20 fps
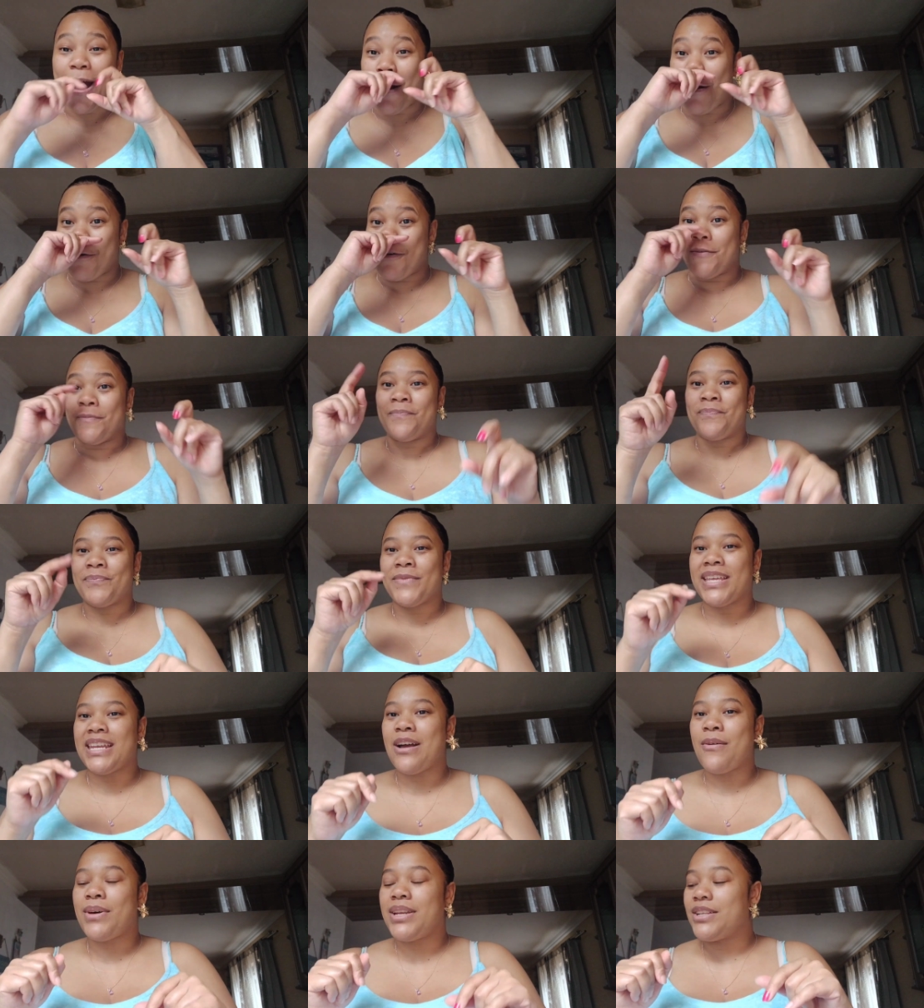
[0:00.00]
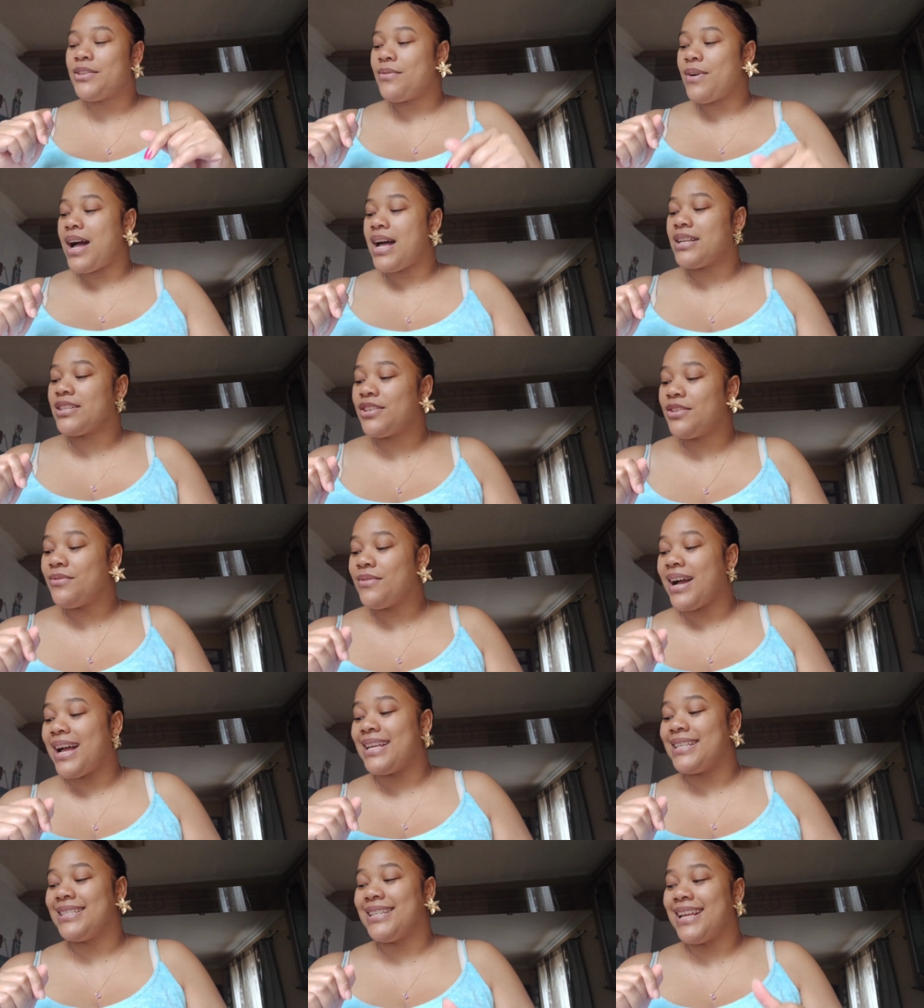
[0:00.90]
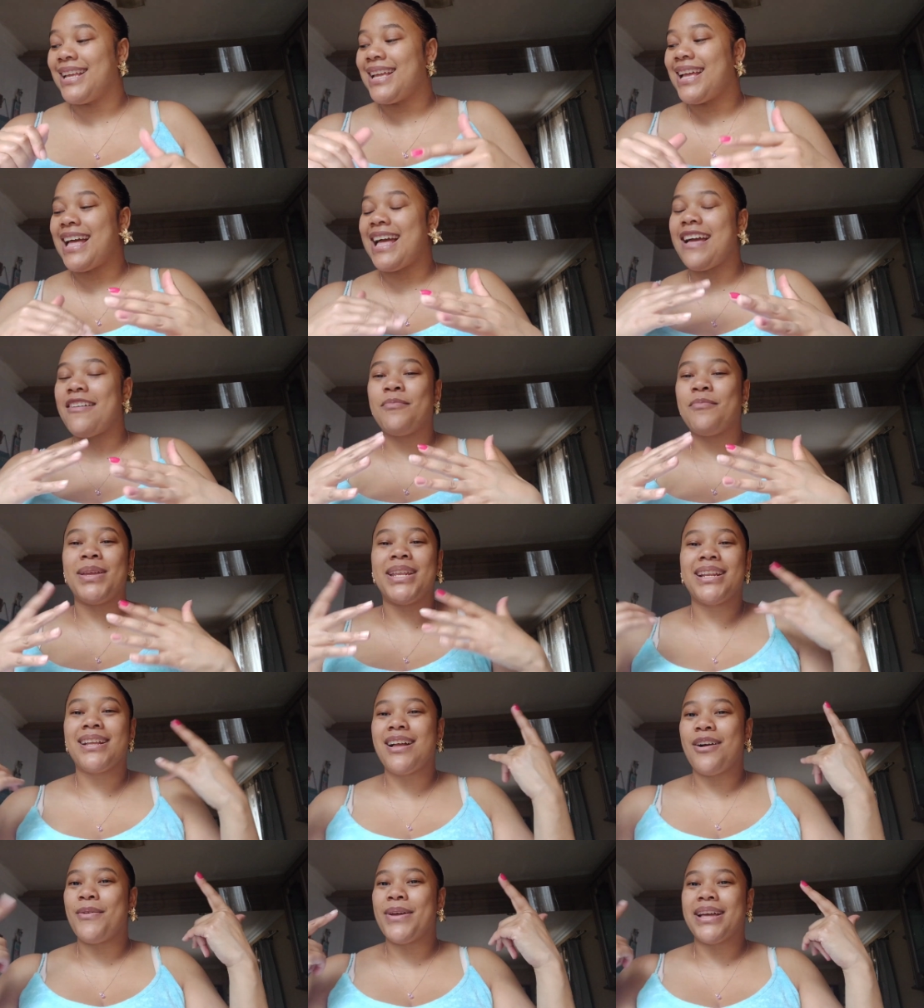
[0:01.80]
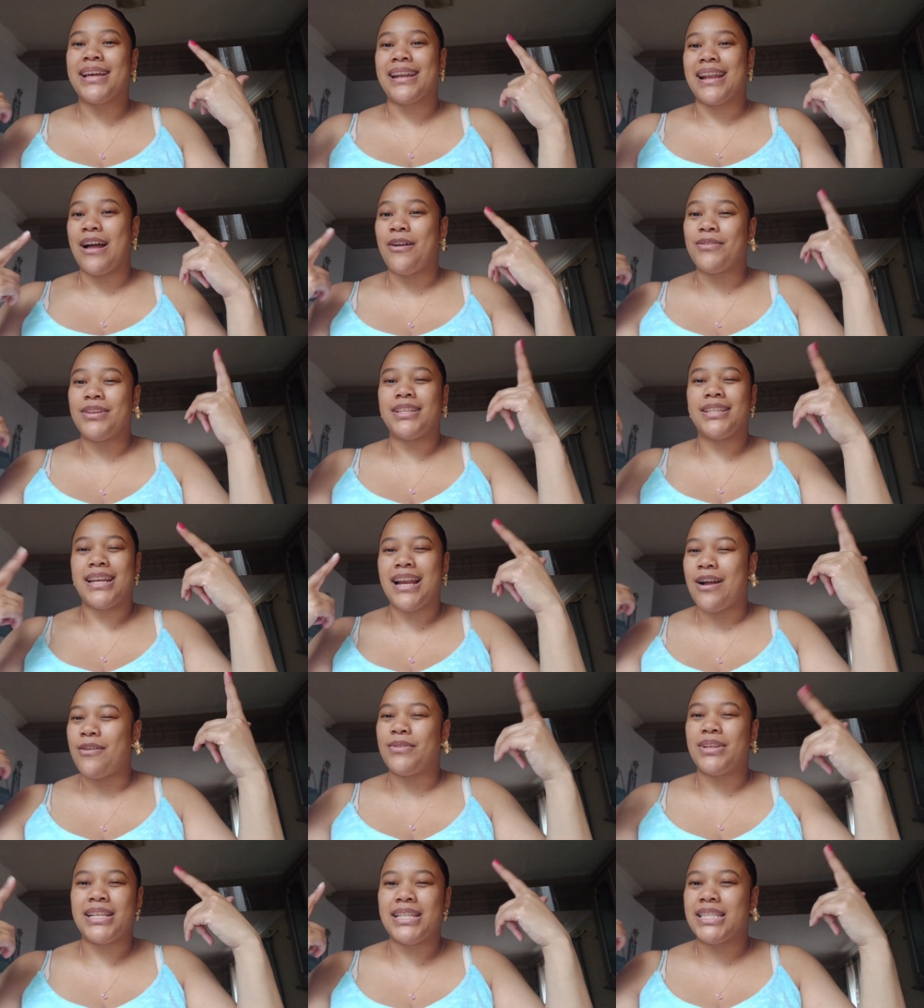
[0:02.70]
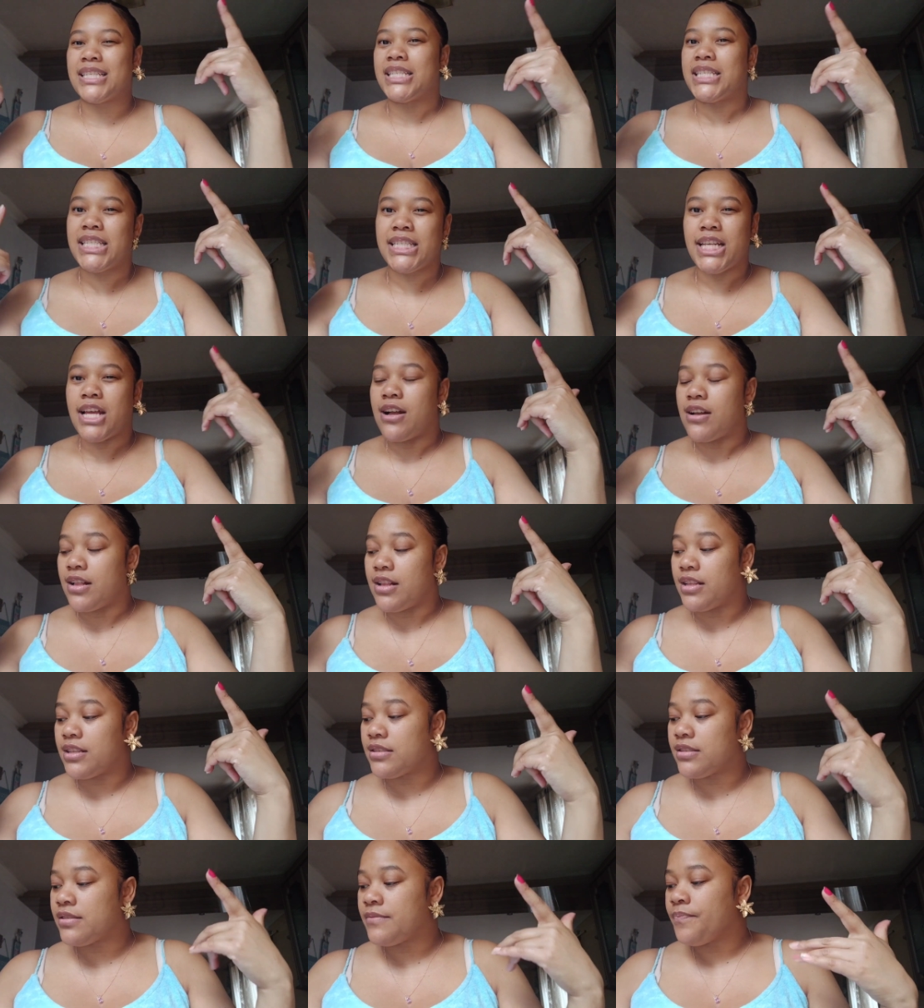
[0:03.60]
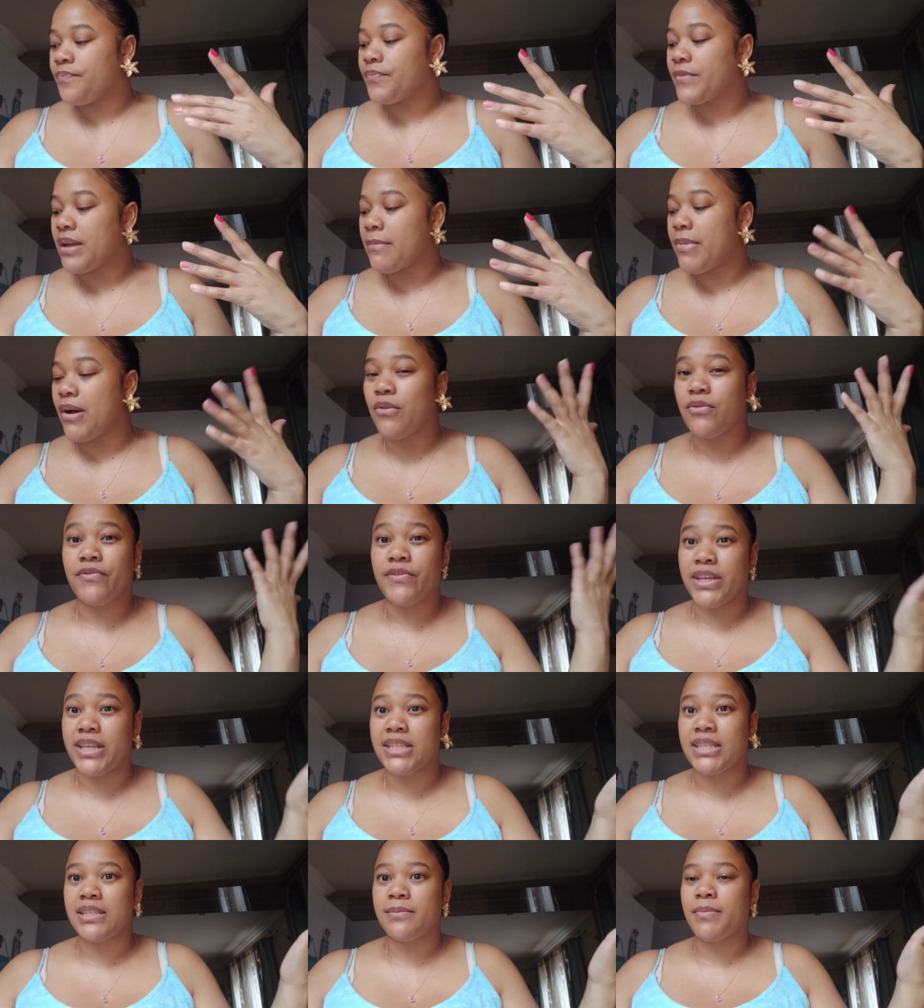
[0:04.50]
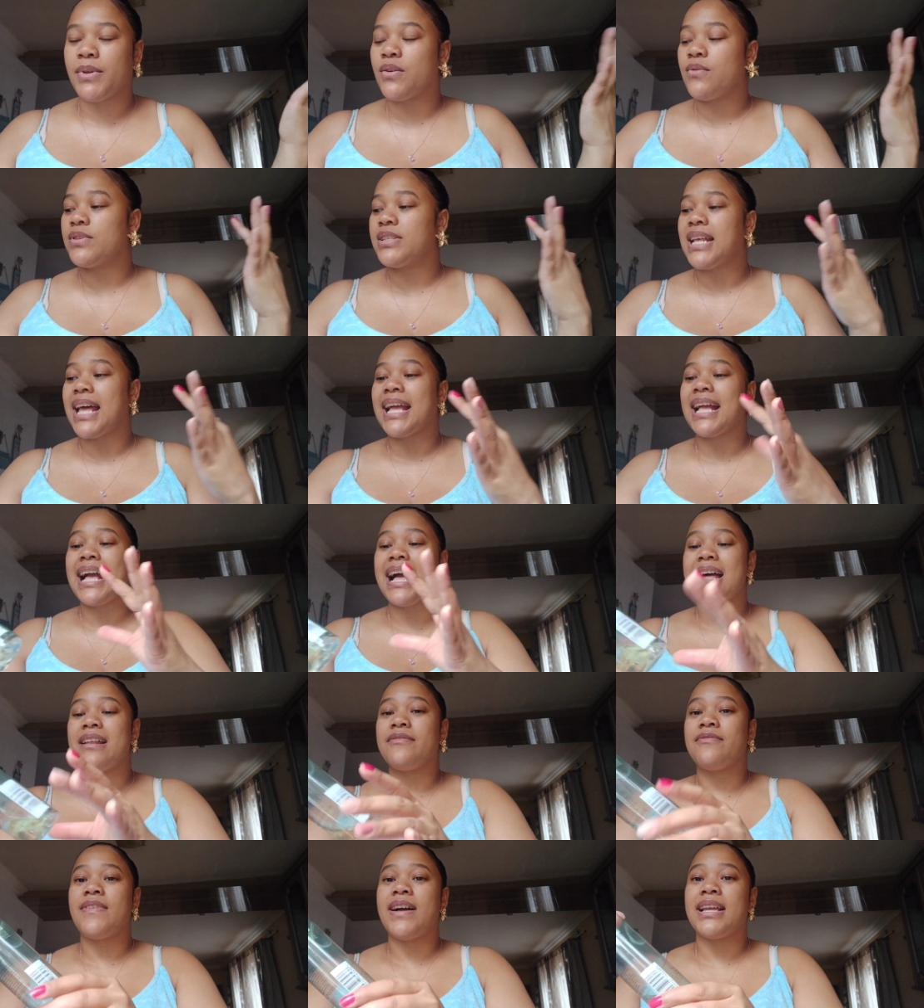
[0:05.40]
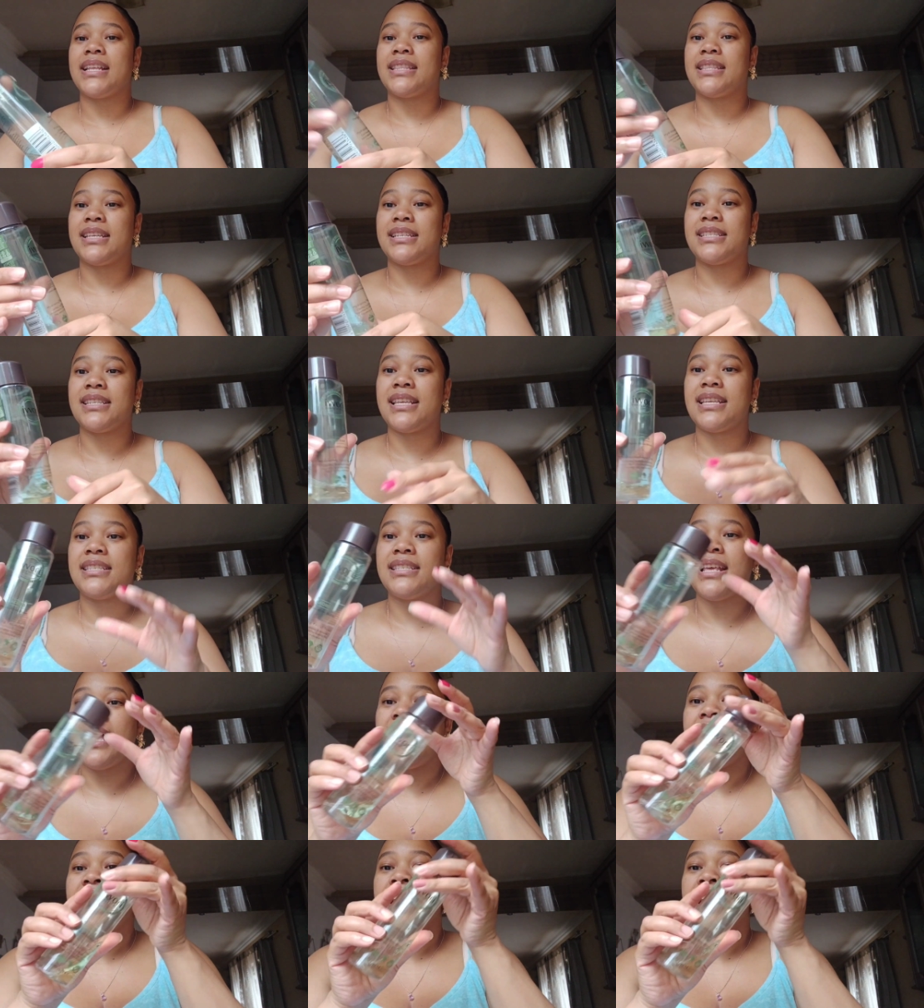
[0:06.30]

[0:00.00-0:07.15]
oh and i wanted to ask you guys i've been going round and round in circles about this because I can't find this is